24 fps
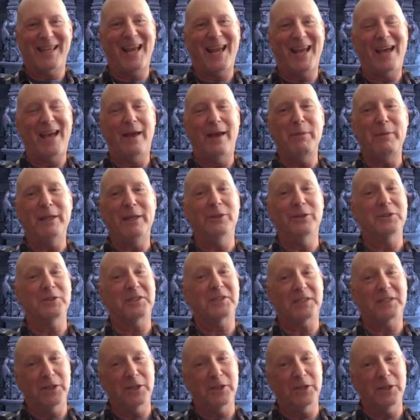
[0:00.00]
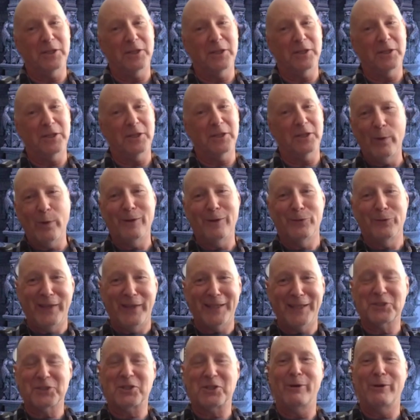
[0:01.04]
Yeah. I mean, there's, there's a lot of weird
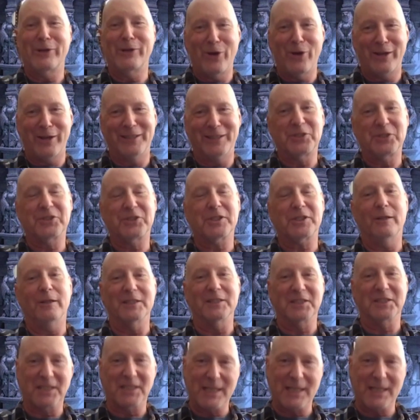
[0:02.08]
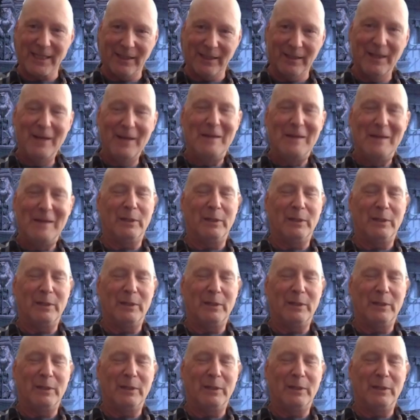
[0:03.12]
things going on in the Scarlet Citadel,